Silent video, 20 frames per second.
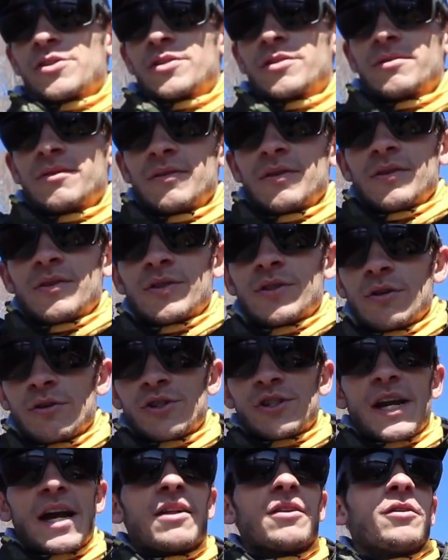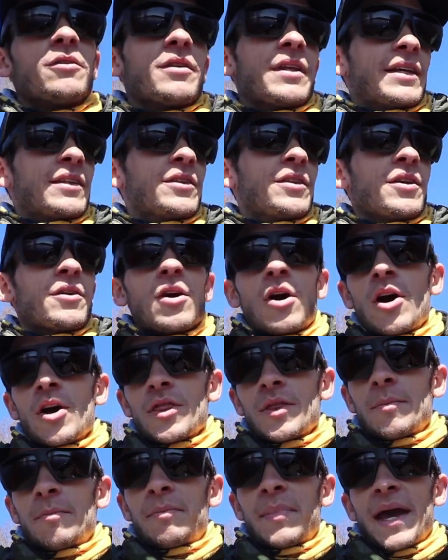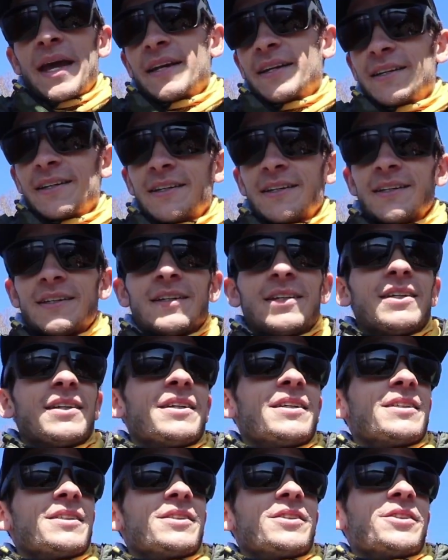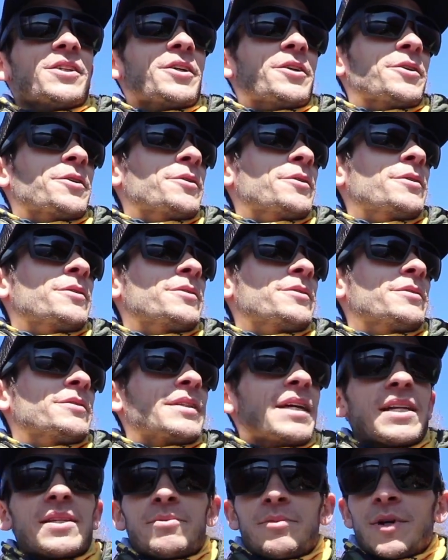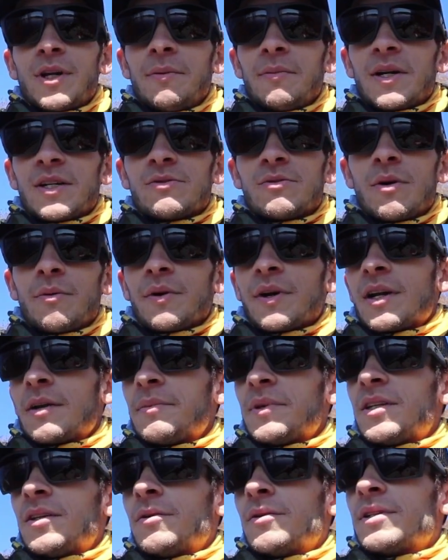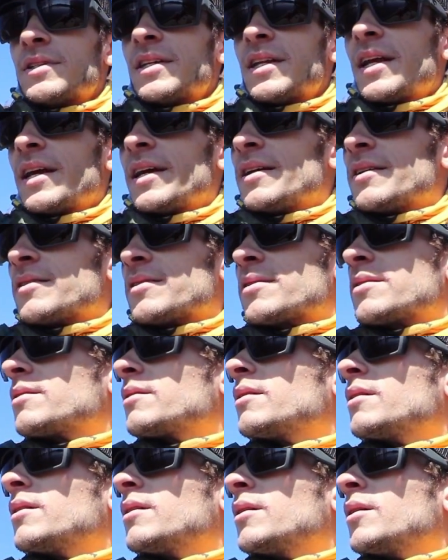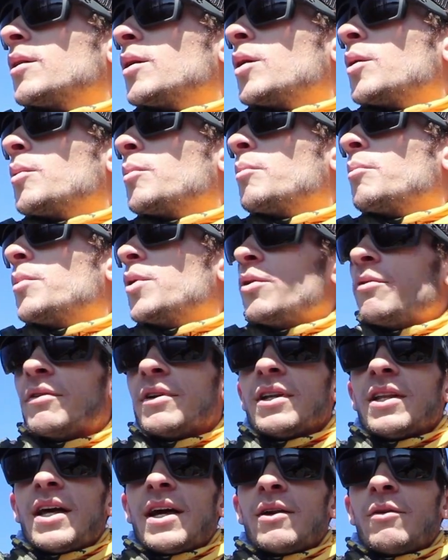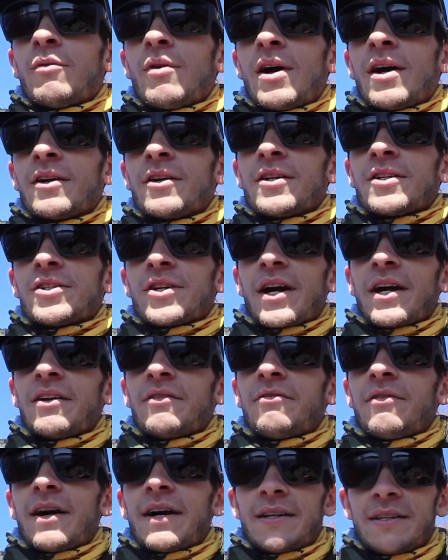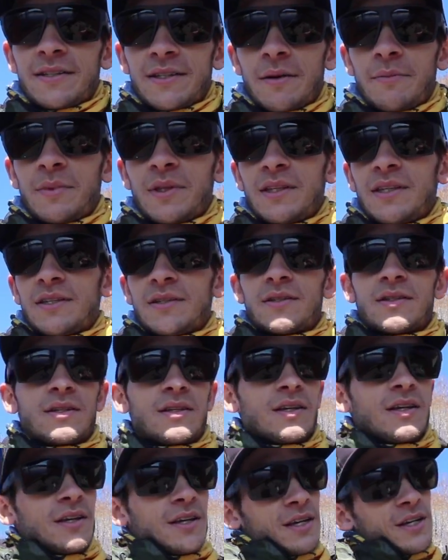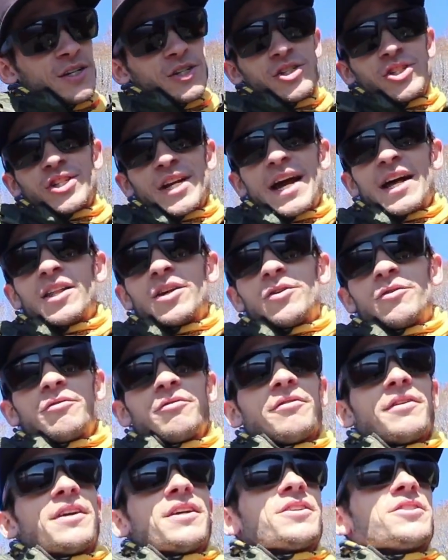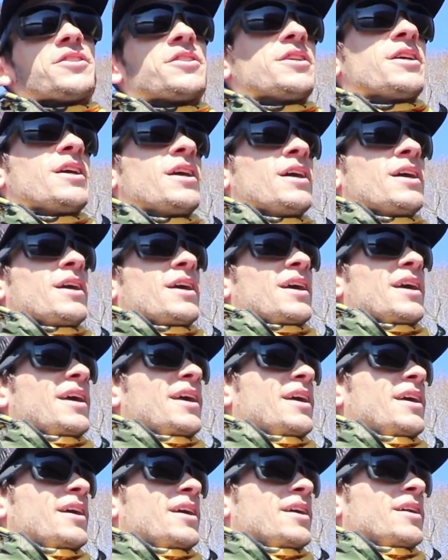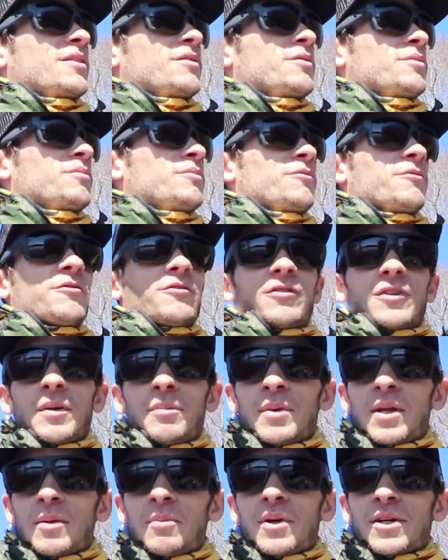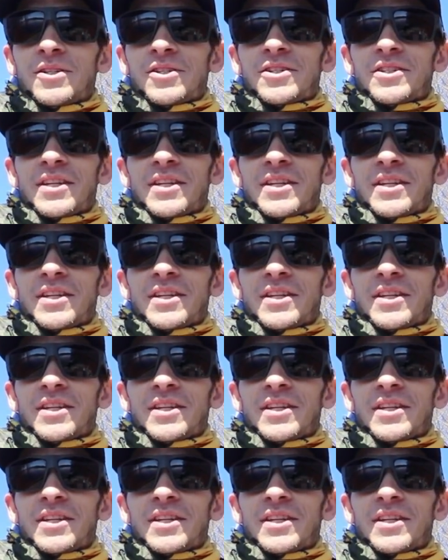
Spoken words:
are so shallow, like they're on the bank. So that's pretty much what we're gonna be doing today, is moving a lot of water, trying to find some of these shallow fish and flipping a bunch of